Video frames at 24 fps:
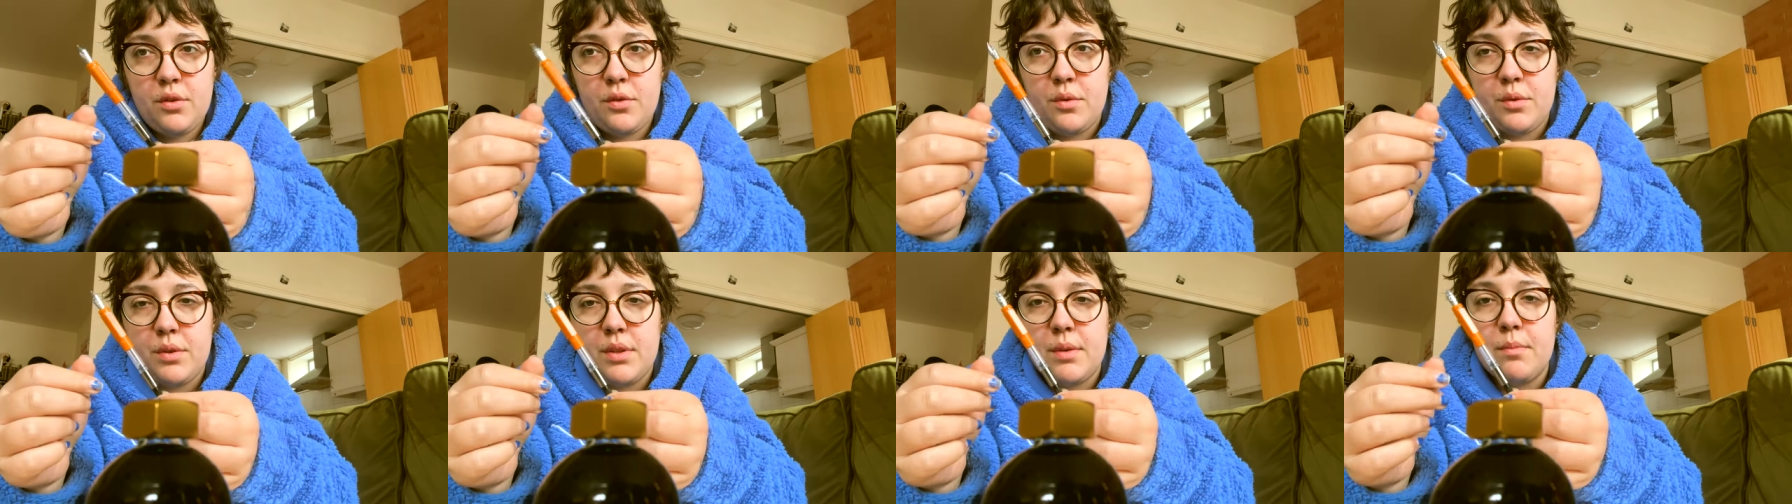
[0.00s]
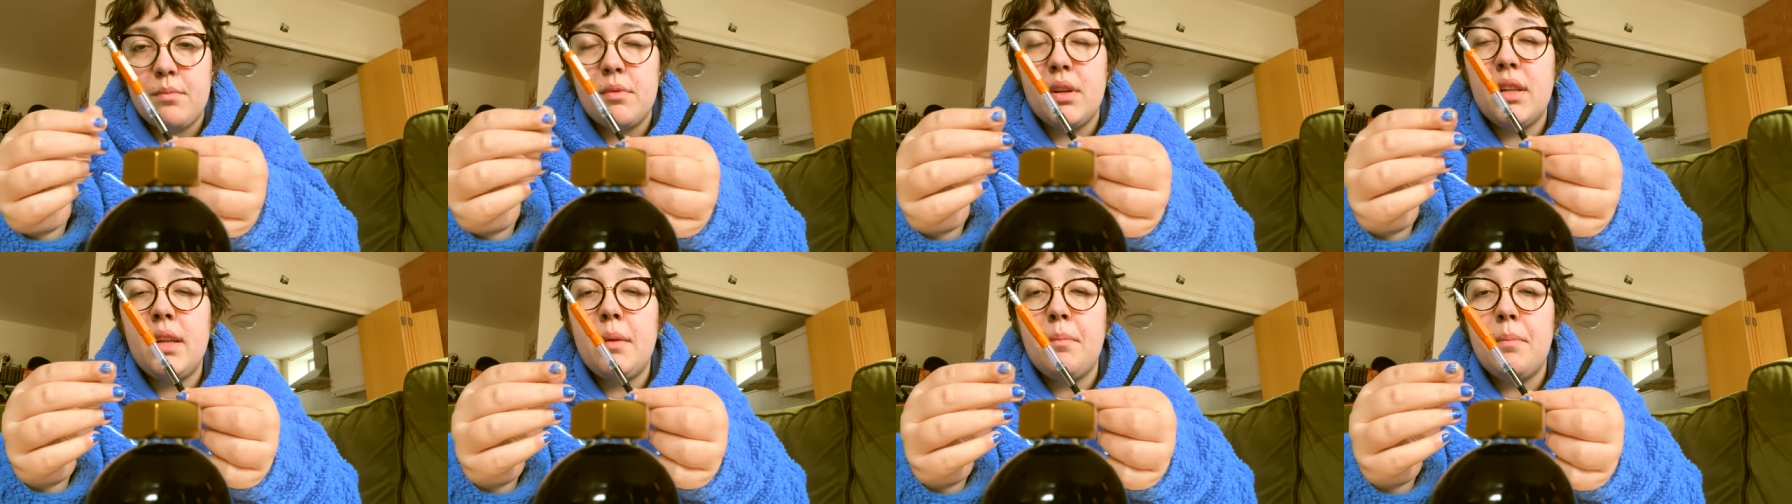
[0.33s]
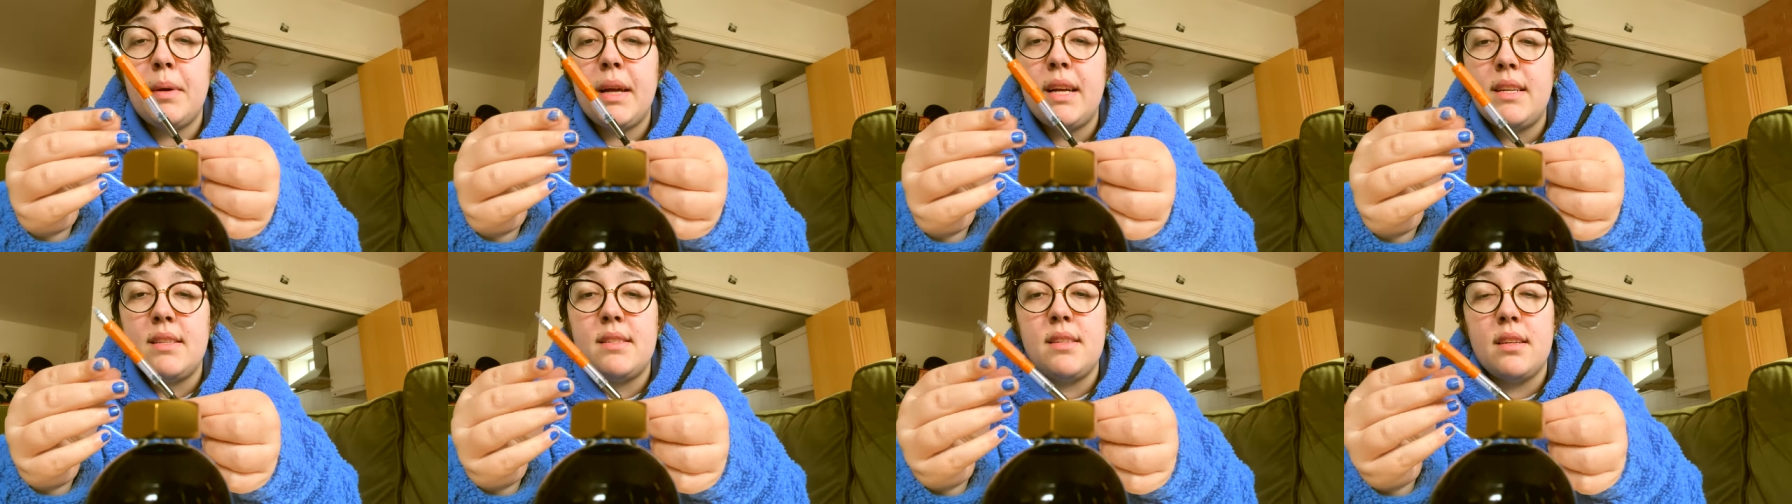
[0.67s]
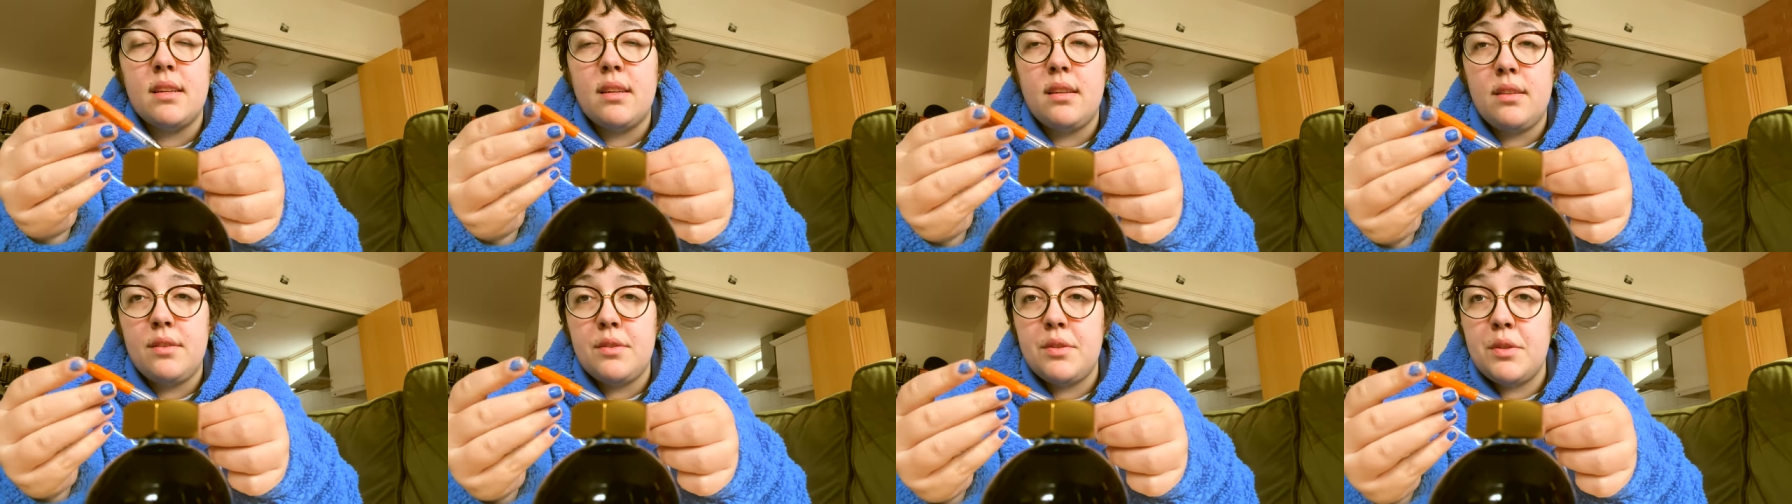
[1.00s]
through some really
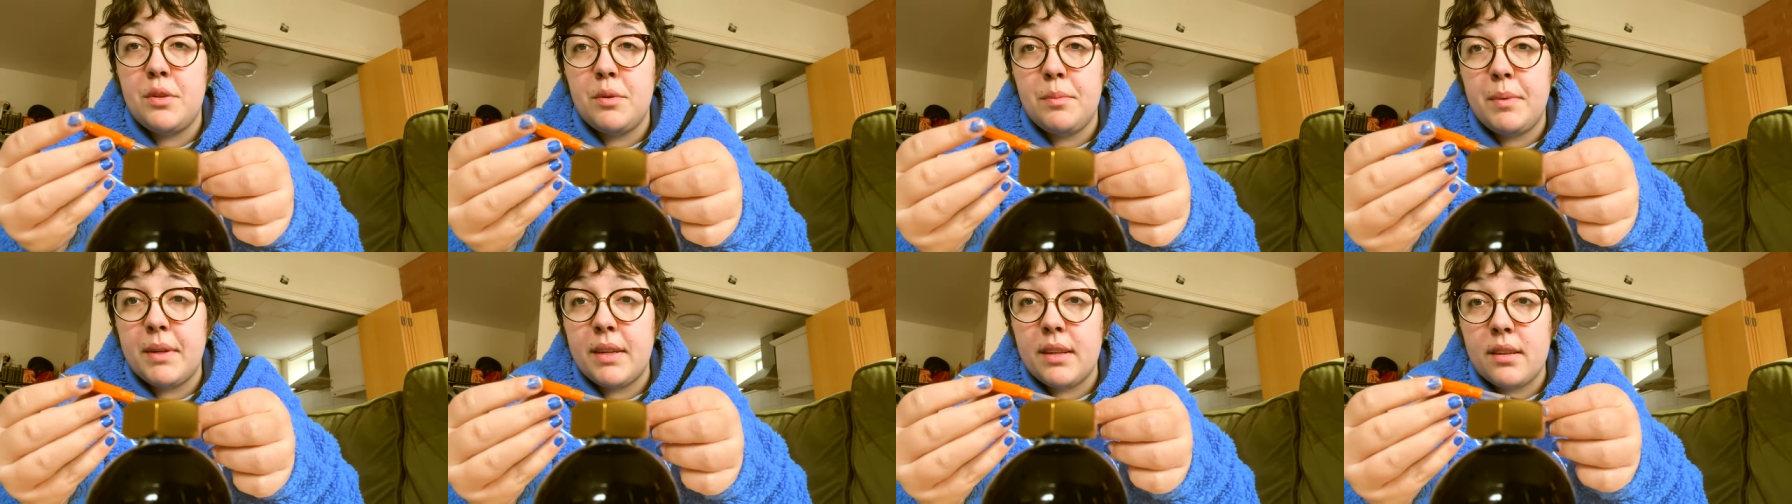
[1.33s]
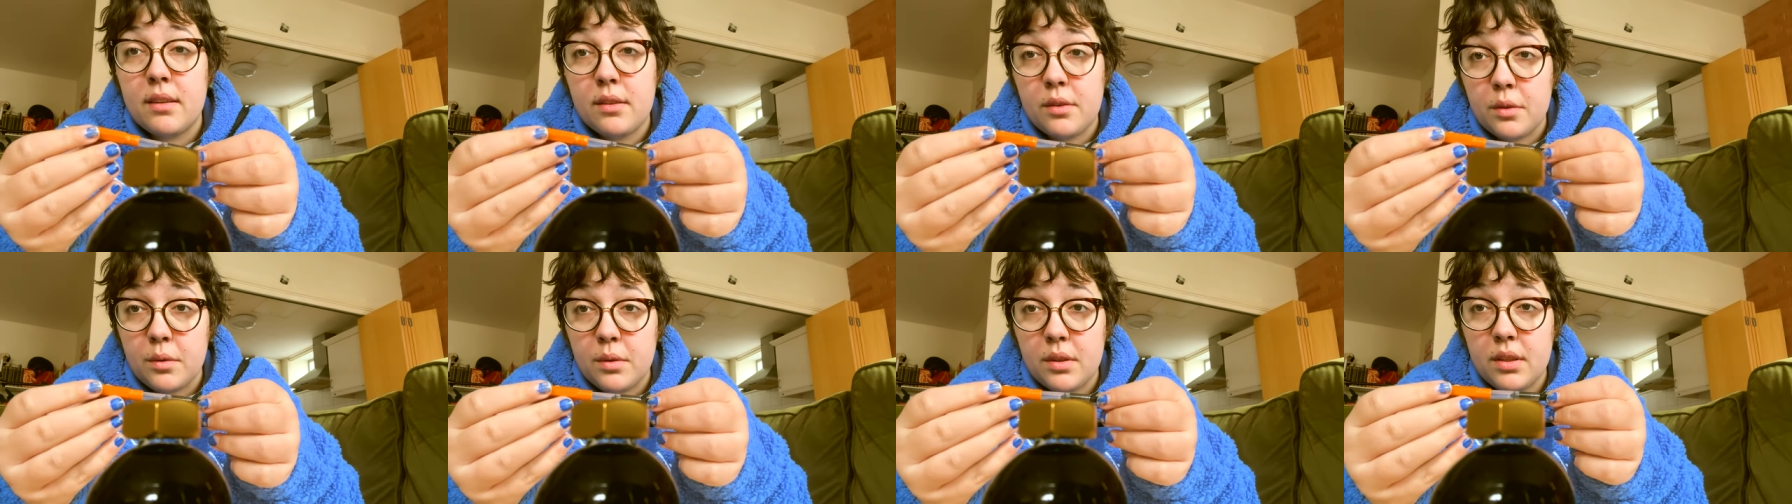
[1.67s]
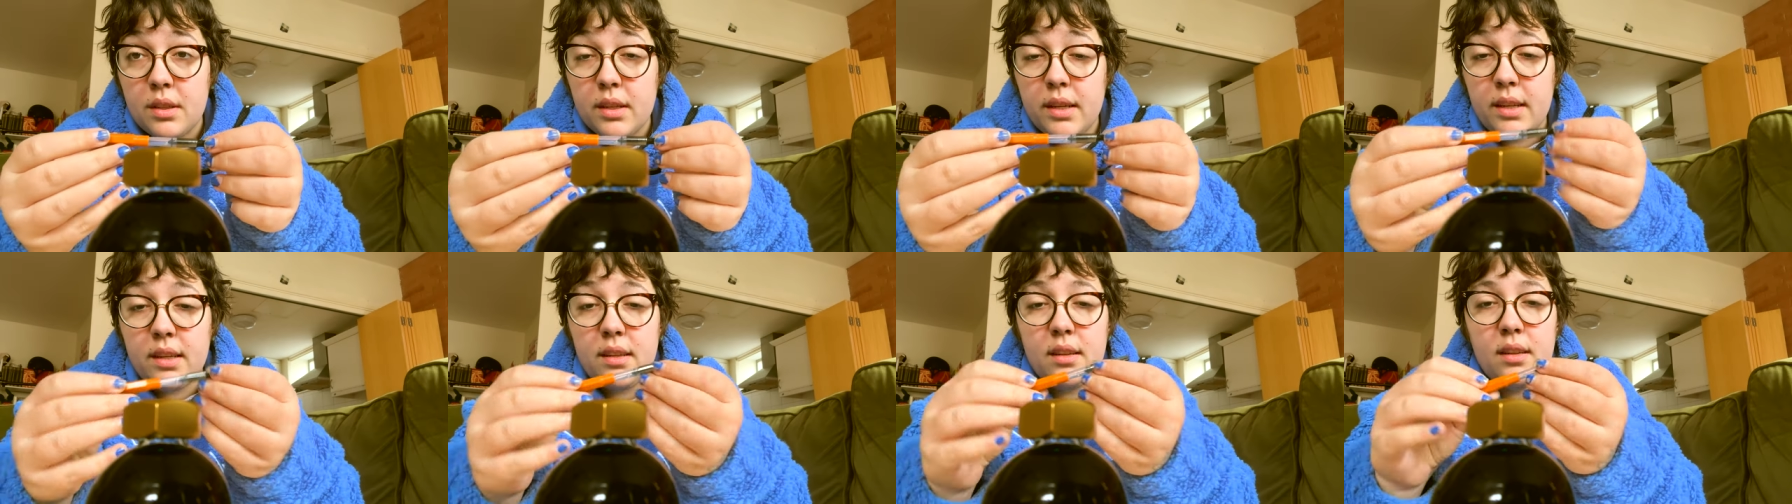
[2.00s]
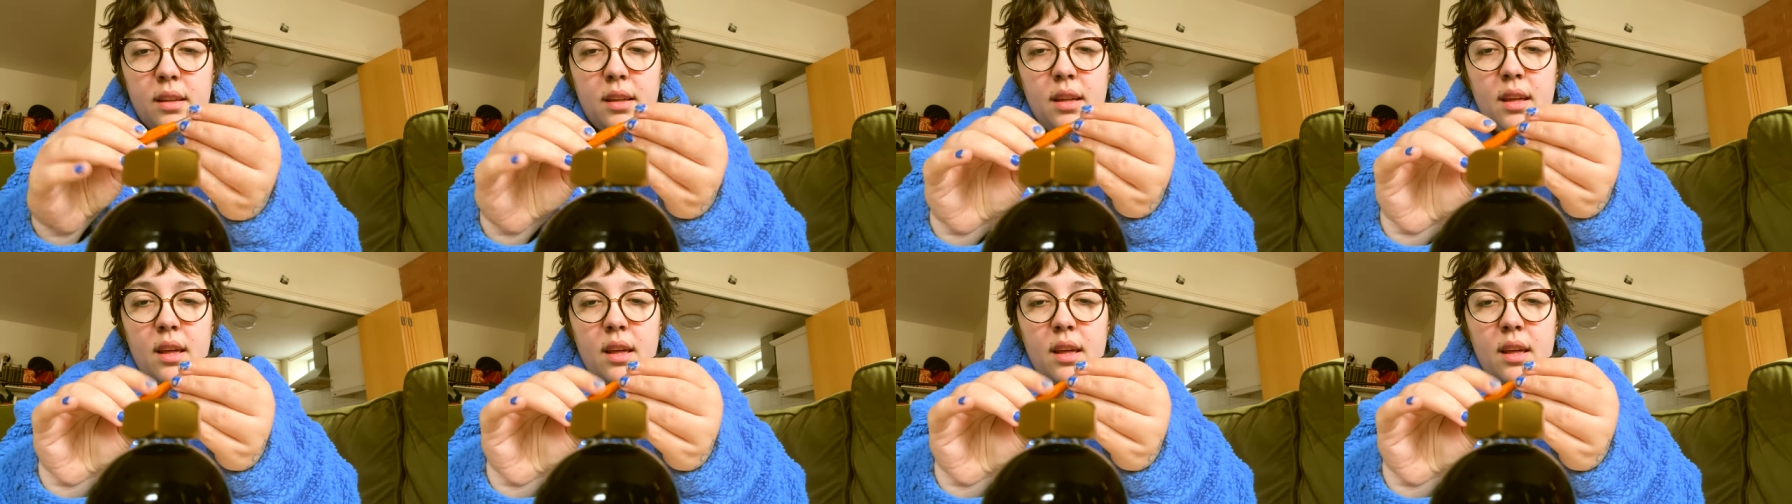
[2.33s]
basic YouTubing and Googling.